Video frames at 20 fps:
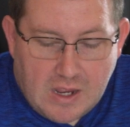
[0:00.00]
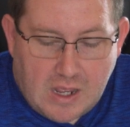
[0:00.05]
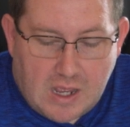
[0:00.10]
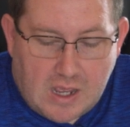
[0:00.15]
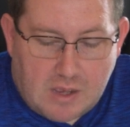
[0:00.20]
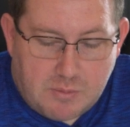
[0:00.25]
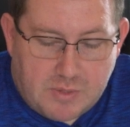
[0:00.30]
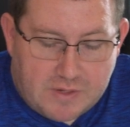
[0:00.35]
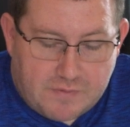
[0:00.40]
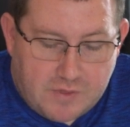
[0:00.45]

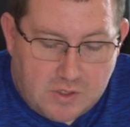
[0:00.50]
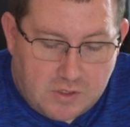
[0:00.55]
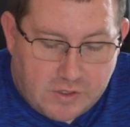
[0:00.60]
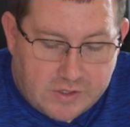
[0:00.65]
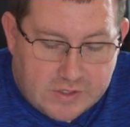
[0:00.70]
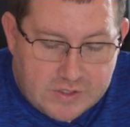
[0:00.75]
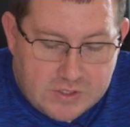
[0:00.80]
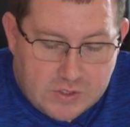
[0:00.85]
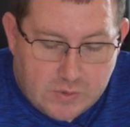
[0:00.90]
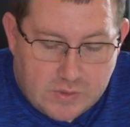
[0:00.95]
Uh, but if you're
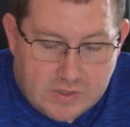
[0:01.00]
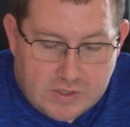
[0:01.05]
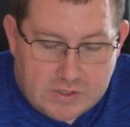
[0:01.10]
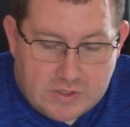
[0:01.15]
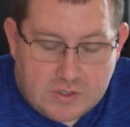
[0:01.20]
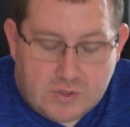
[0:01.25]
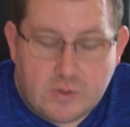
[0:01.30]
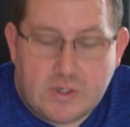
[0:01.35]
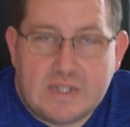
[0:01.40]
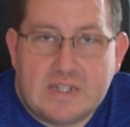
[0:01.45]
looking to
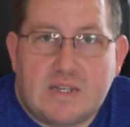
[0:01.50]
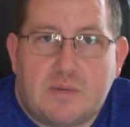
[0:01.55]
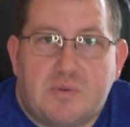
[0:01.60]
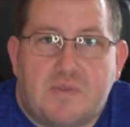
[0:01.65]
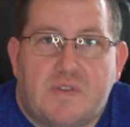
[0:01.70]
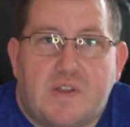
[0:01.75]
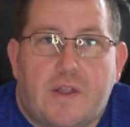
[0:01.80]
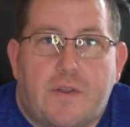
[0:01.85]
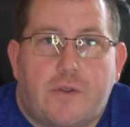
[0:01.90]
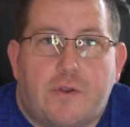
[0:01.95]
do any type
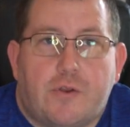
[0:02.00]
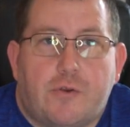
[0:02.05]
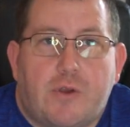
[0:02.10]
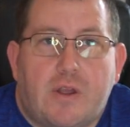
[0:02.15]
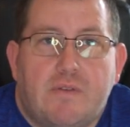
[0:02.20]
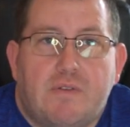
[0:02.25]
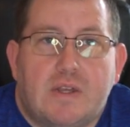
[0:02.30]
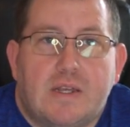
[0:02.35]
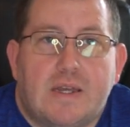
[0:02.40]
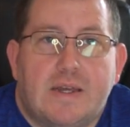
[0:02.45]
of leather
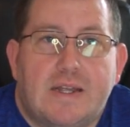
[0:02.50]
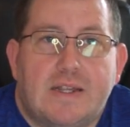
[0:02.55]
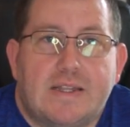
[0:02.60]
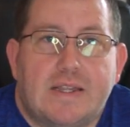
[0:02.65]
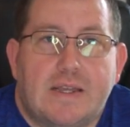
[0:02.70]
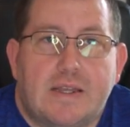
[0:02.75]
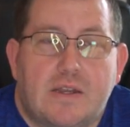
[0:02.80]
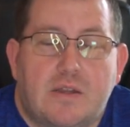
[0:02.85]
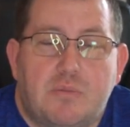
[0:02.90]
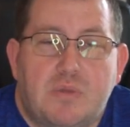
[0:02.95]
engraving, I
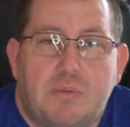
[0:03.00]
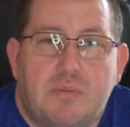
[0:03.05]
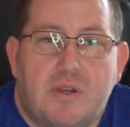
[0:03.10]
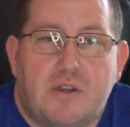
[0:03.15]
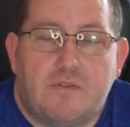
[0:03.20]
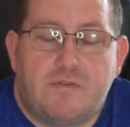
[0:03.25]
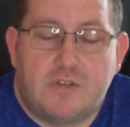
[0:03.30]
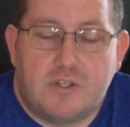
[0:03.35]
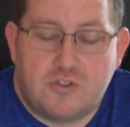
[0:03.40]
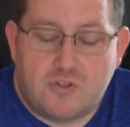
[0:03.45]
think it'll be
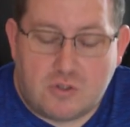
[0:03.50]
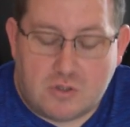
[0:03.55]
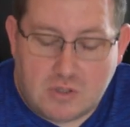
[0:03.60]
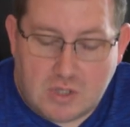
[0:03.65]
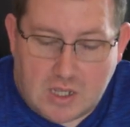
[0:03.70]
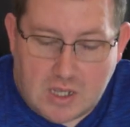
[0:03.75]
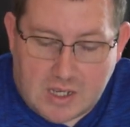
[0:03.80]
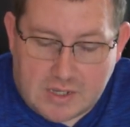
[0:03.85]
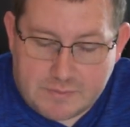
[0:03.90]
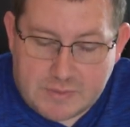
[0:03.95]
beneficial
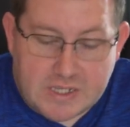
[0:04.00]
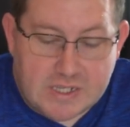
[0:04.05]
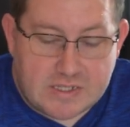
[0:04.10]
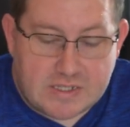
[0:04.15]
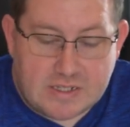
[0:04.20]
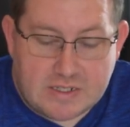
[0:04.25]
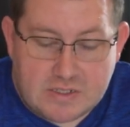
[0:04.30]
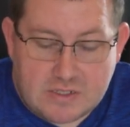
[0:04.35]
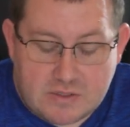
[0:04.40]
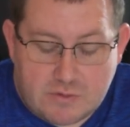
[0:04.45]
uh,
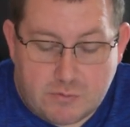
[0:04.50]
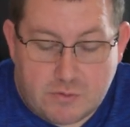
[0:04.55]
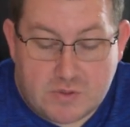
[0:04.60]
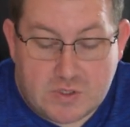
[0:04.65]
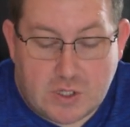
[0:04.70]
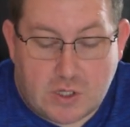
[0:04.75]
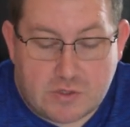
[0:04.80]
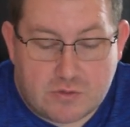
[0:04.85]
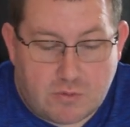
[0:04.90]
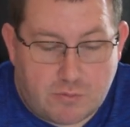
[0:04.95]
because it, the results